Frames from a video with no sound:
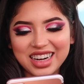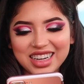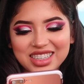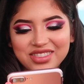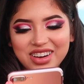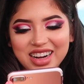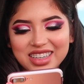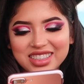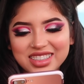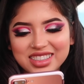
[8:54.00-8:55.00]
It's
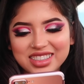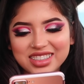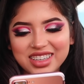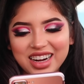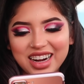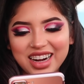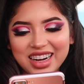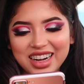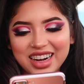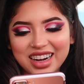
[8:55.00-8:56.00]
fine, just try
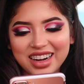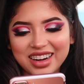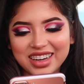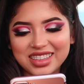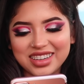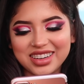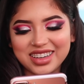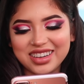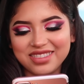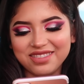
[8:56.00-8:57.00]
and get here, he said.
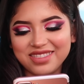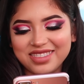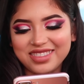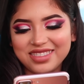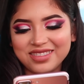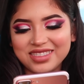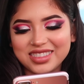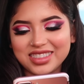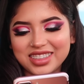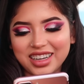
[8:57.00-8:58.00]

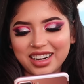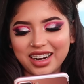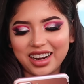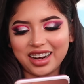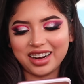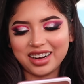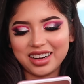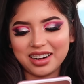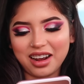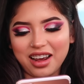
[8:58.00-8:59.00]
JK,
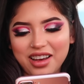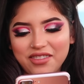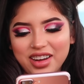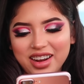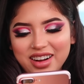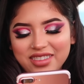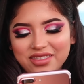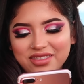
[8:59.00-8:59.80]
I'm here.